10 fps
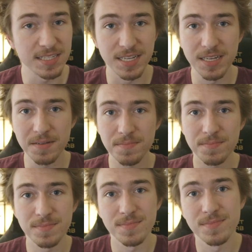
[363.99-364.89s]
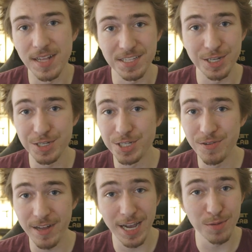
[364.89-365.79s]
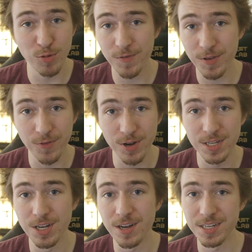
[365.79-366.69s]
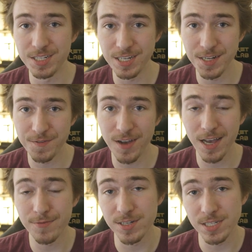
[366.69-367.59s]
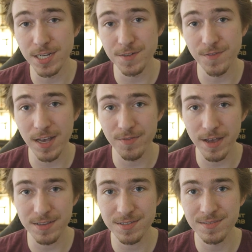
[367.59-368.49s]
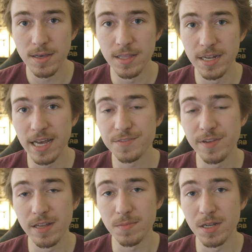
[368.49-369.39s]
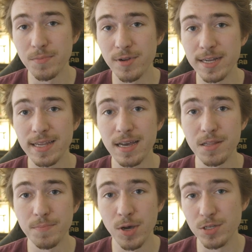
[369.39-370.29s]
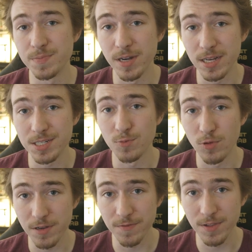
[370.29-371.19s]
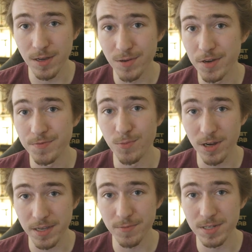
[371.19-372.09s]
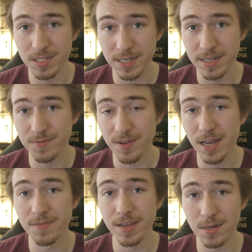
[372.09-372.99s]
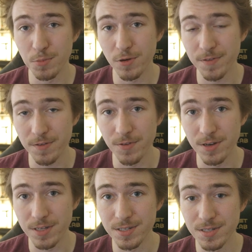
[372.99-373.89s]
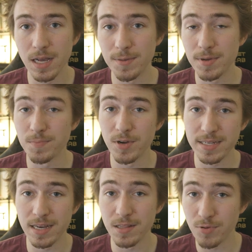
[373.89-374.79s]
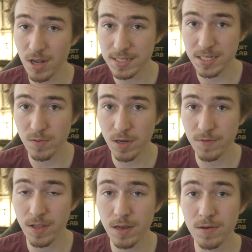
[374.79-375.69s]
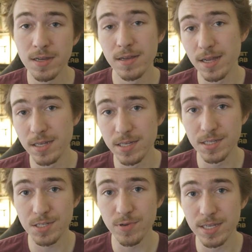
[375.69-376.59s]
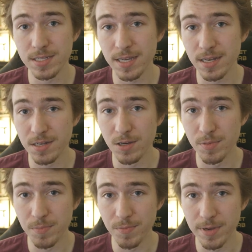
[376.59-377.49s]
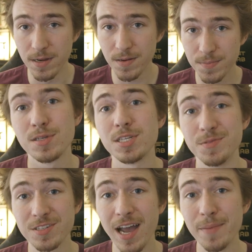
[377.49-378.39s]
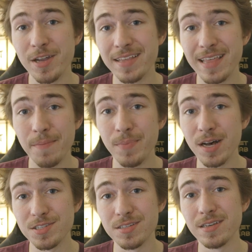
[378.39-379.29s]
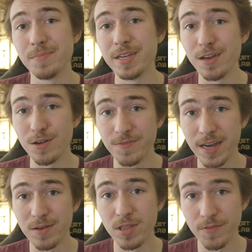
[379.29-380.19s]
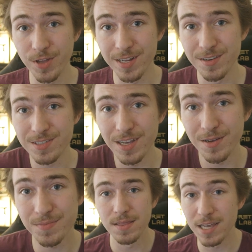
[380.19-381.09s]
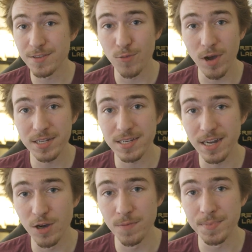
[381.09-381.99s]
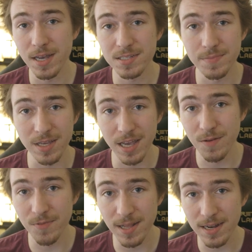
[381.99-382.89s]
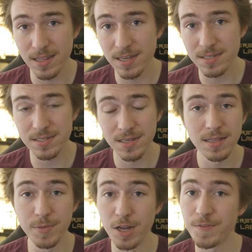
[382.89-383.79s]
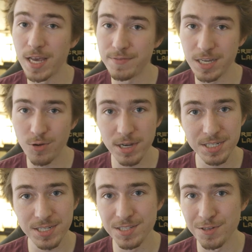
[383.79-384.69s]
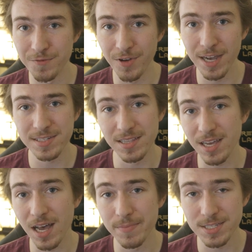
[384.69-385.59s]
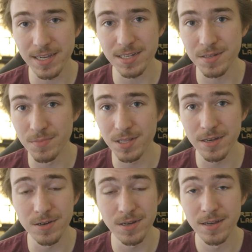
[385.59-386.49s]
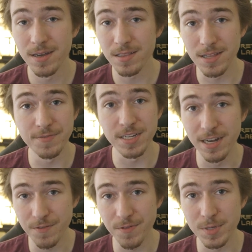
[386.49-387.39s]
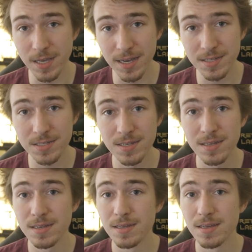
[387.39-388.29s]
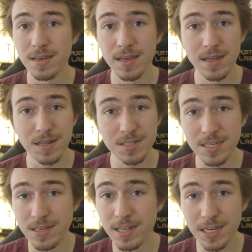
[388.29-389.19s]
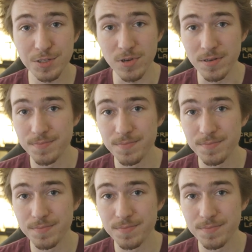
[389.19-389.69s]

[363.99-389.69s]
that's it. That's how you shoot anamorphic footage on a G H five or G H five S. In the next video, I'm gonna break down the post-production workflow of working with G H five anamorphic footage. I'm gonna break down the proxy workflow and de-squeezing in Adobe Premiere. Subscribe and hit that bell so you can be notified when the video's up. Thanks for watching, and I hope you got something helpful out of this. Let me know if you have any questions or advice in the comment section below. Love to hear from you guys, and I'll see you in the next one.